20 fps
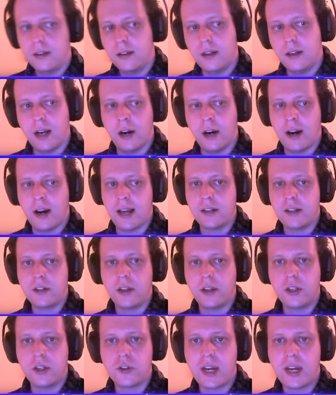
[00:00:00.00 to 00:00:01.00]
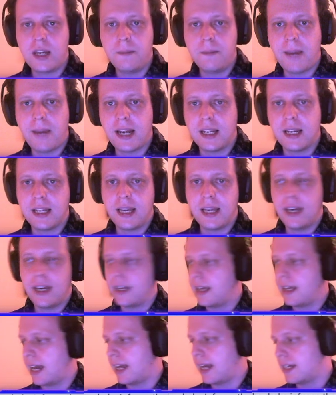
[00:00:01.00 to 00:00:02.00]
Alright, so the Drake Companion here
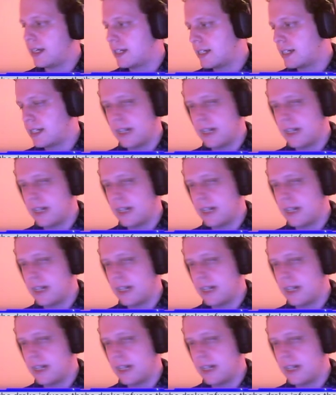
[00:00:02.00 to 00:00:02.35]
gets